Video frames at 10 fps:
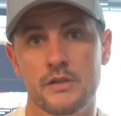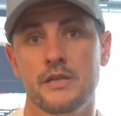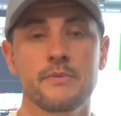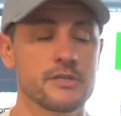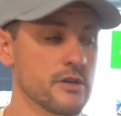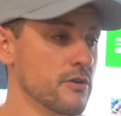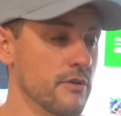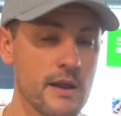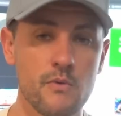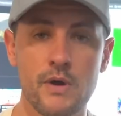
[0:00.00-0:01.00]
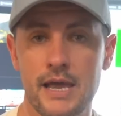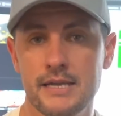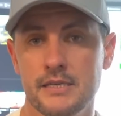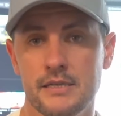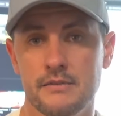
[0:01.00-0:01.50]
one of them is a great
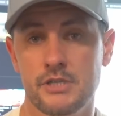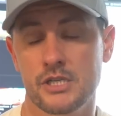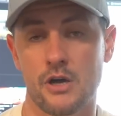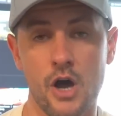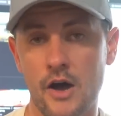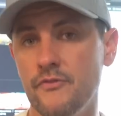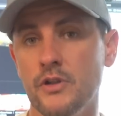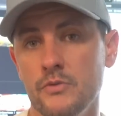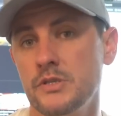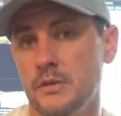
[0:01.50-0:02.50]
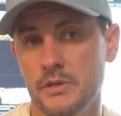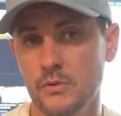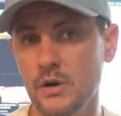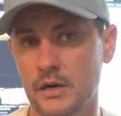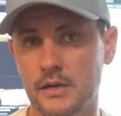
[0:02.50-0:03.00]
way to just offload some of
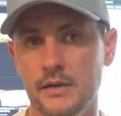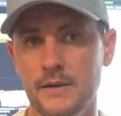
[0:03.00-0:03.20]
the work.